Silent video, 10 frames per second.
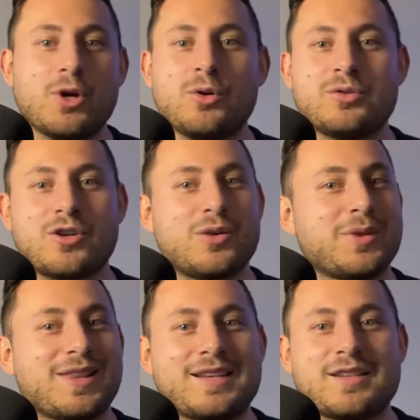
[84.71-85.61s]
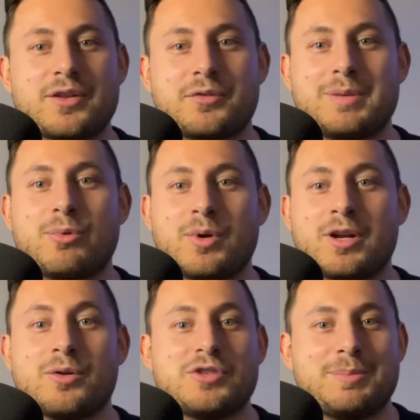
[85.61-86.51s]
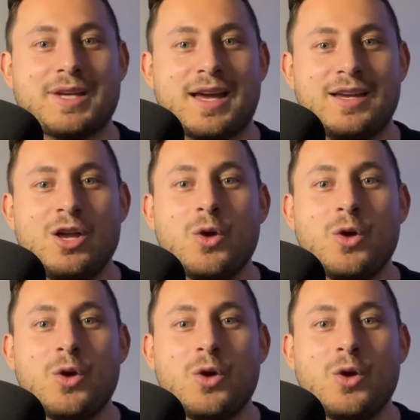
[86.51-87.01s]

who started with less than a 3.0 GPA,